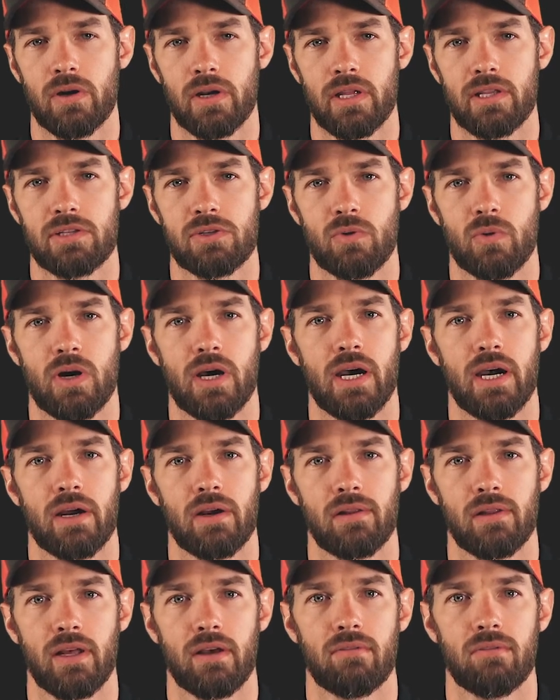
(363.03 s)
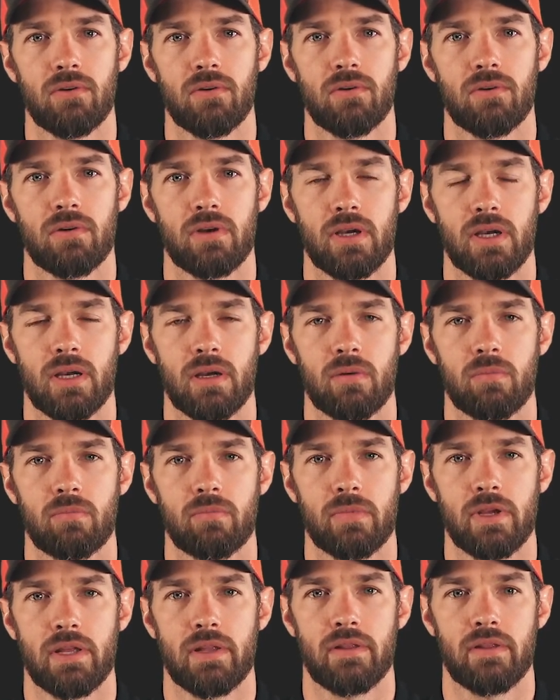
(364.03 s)
gets to a higher level,
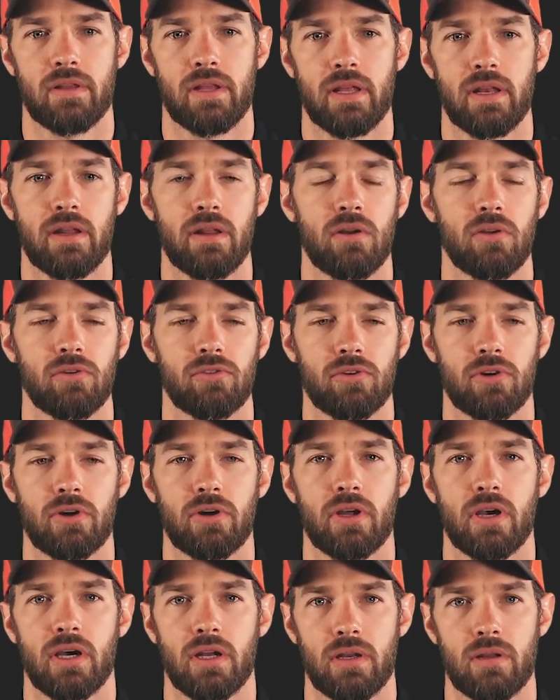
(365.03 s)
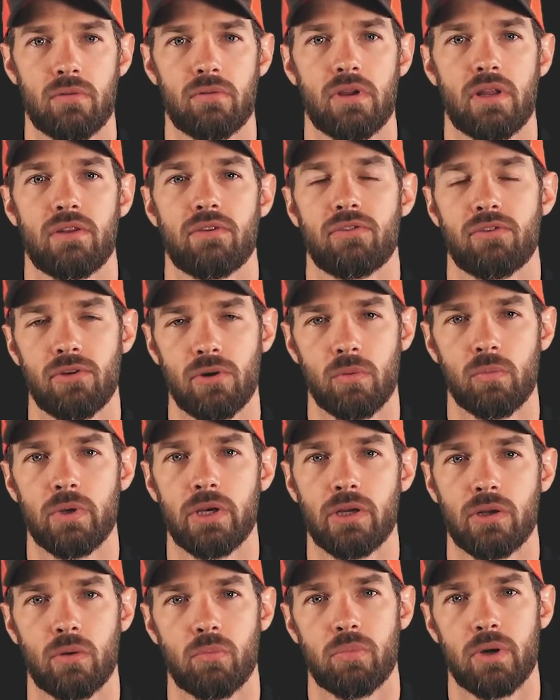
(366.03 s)
and it'll turn on and still be
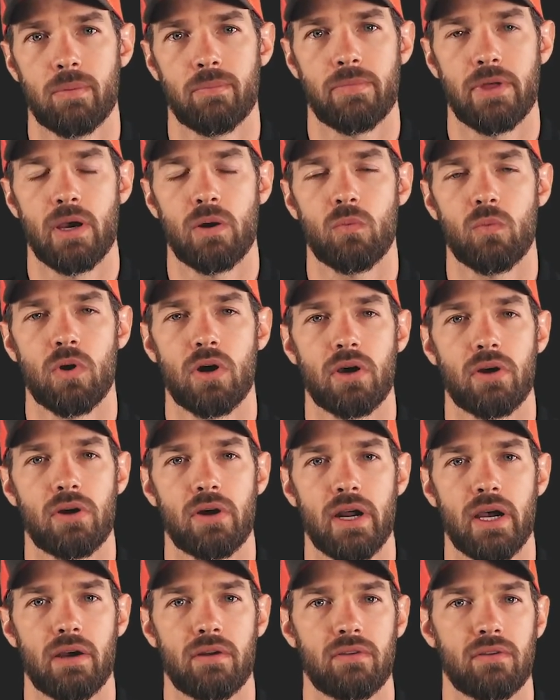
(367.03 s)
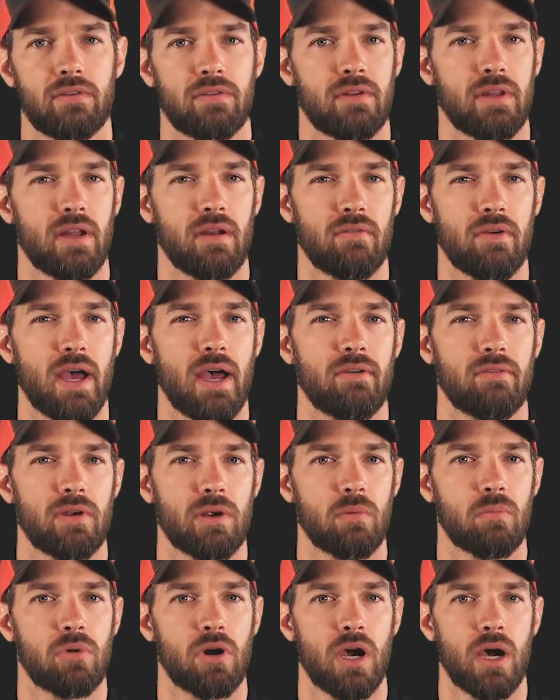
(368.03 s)
able to pump that water out instead of having
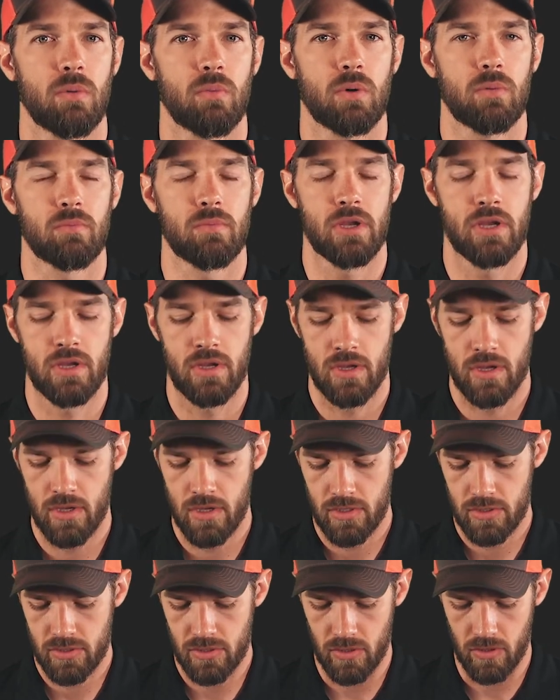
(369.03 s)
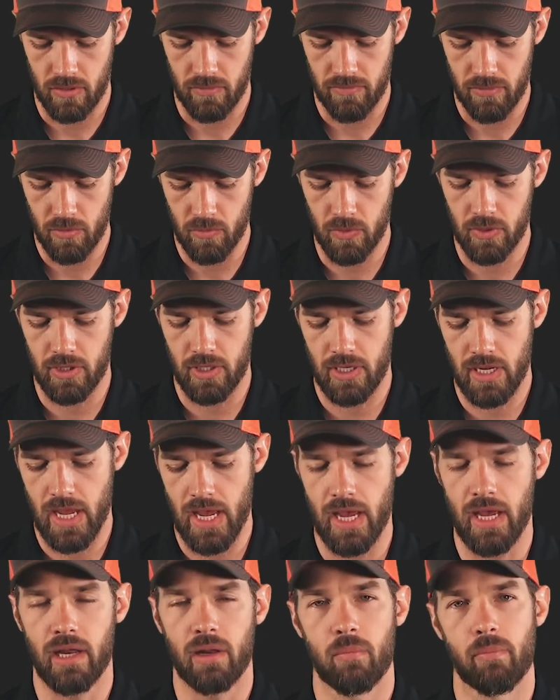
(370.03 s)
a problem. So if you wanted to
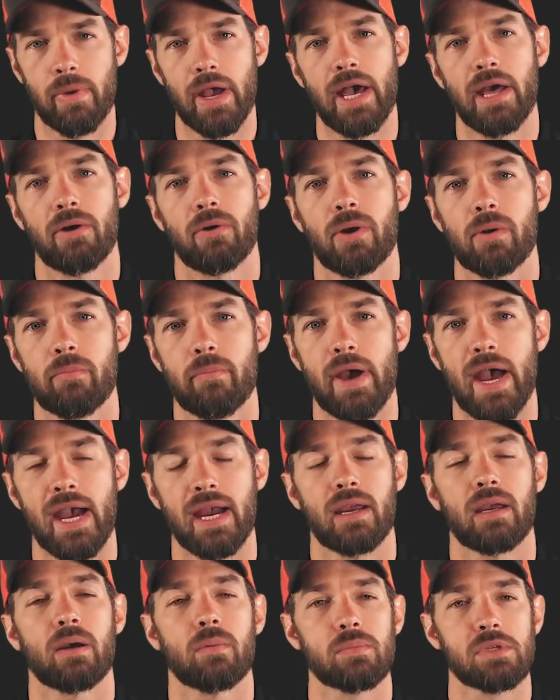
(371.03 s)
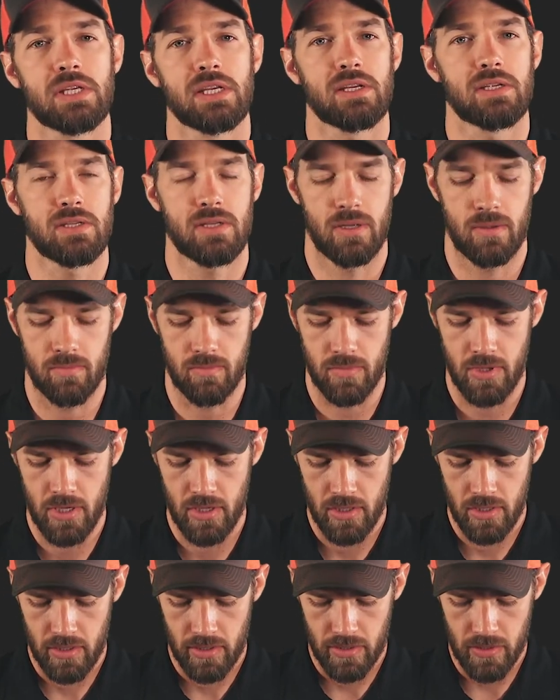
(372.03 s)
add a battery backup system,
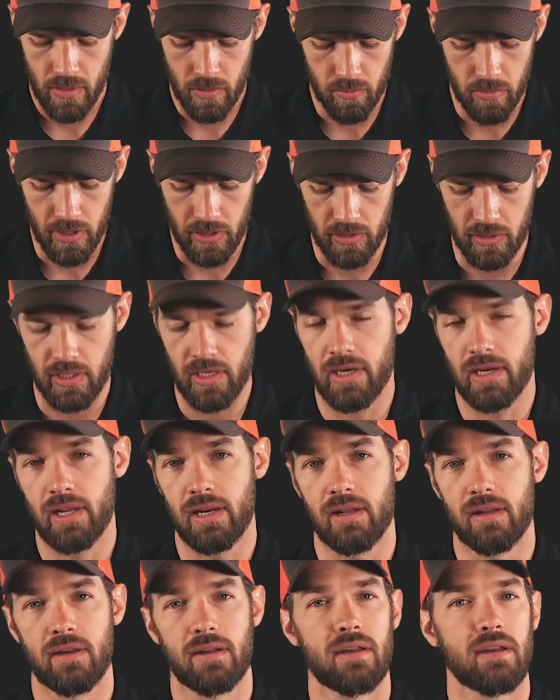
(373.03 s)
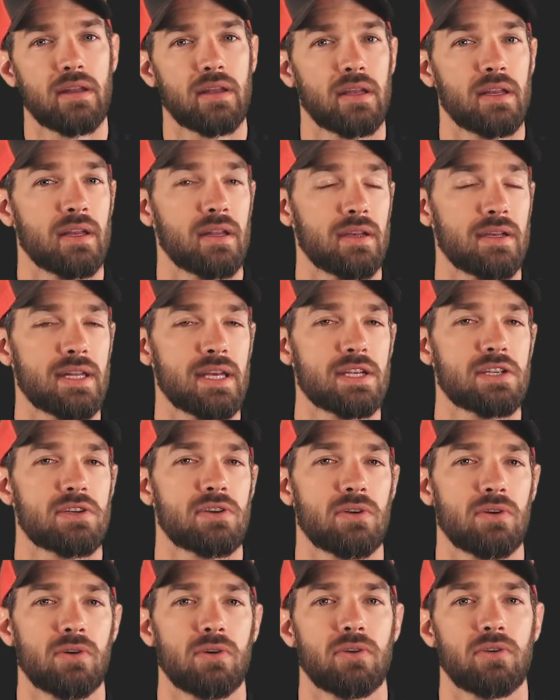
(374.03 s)
you'd be looking at an
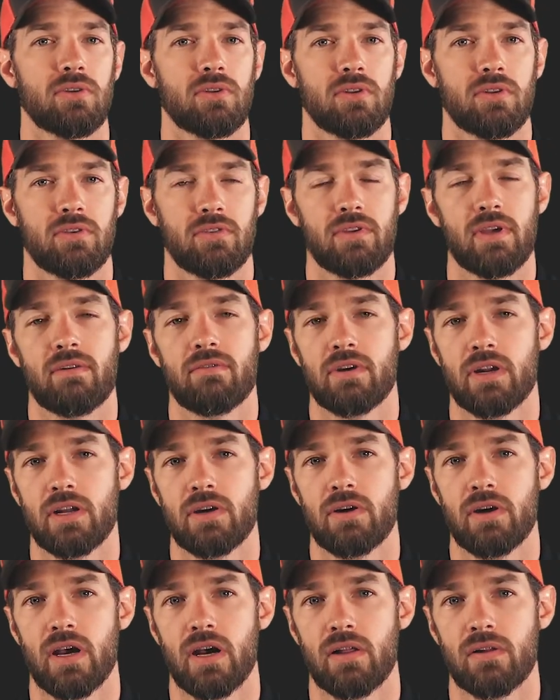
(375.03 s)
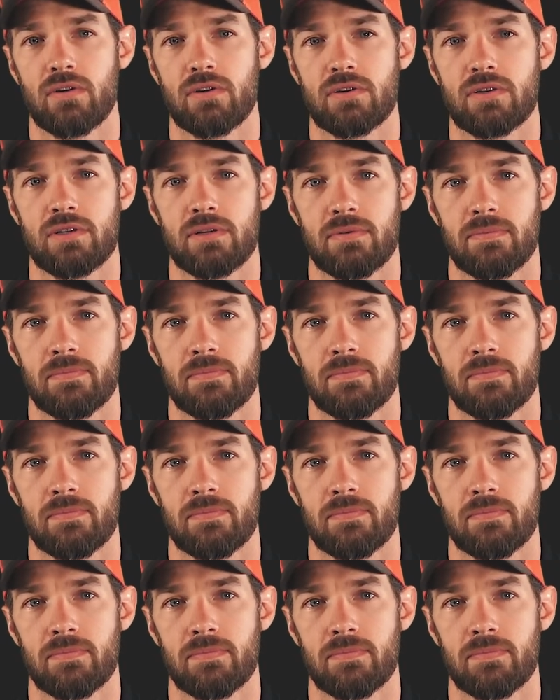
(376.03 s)
additional $700.